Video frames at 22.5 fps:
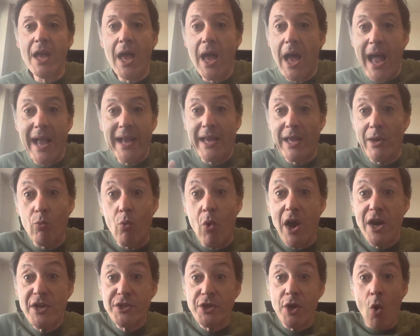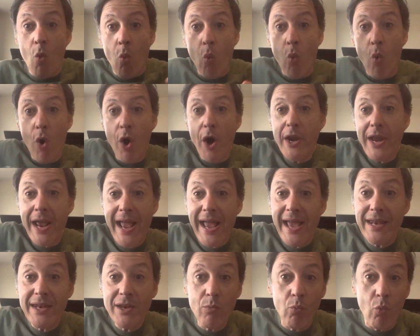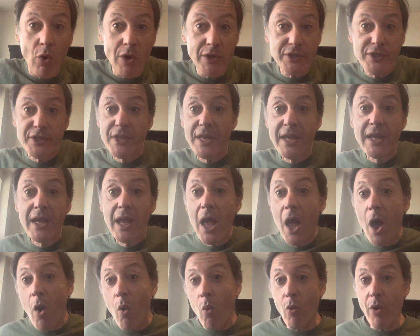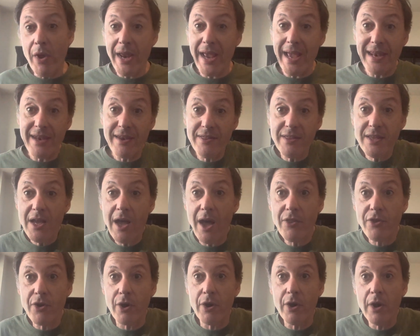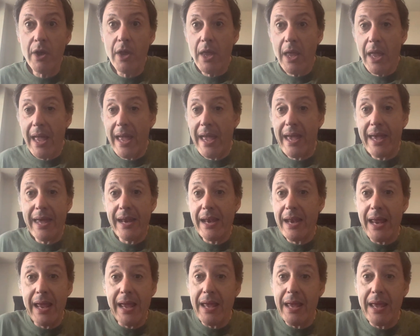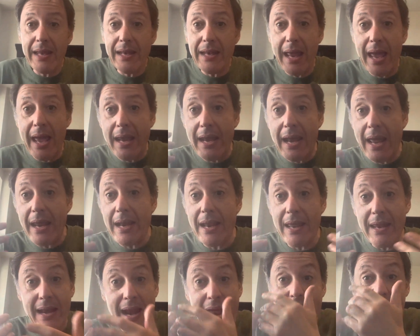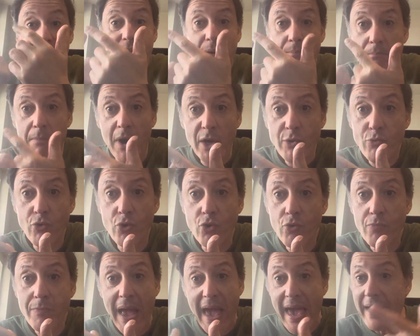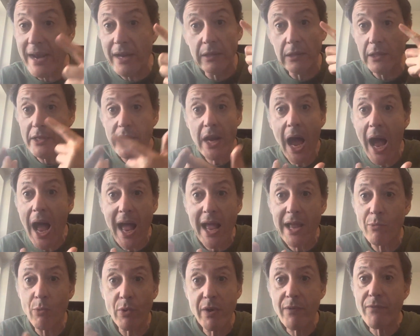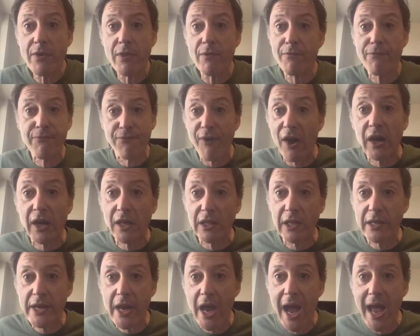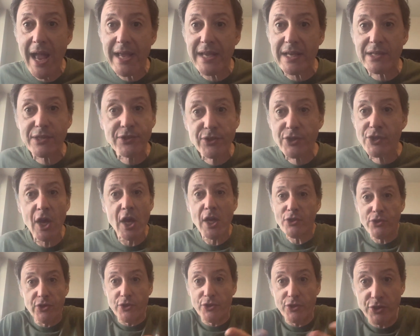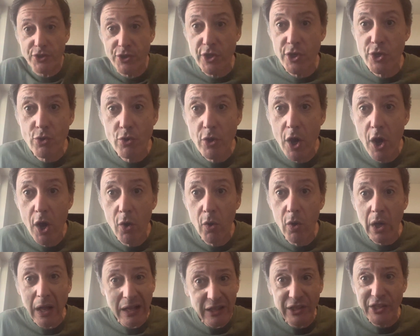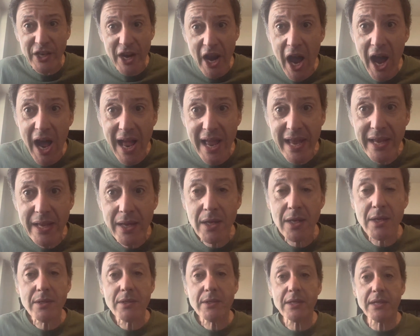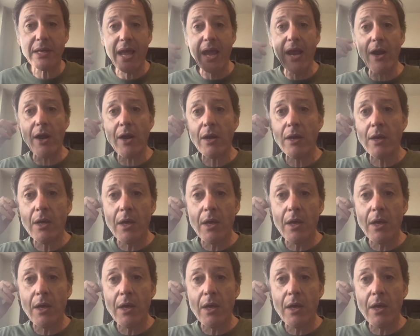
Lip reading: I can wash one hand in one sink, one hand in the other. And it has a mudroom and a lanai, whatever the fuck a lanai is. Did you know a lanai? Do you care?